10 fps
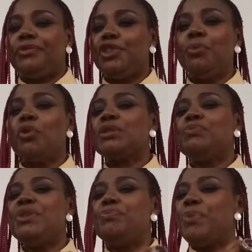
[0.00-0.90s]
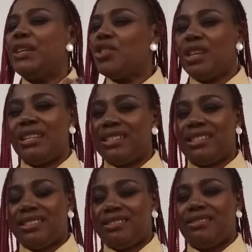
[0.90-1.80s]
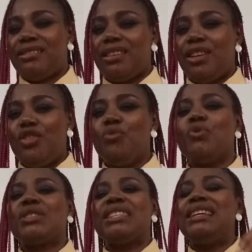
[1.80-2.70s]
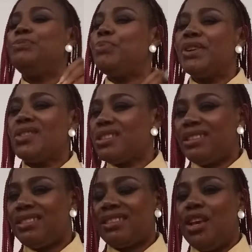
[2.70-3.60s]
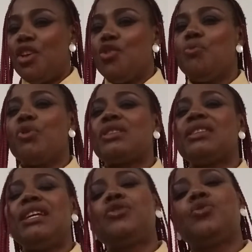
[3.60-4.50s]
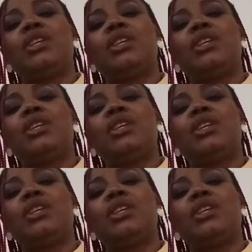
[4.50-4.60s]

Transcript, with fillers: You must be patient. You must learn patience. You must learn to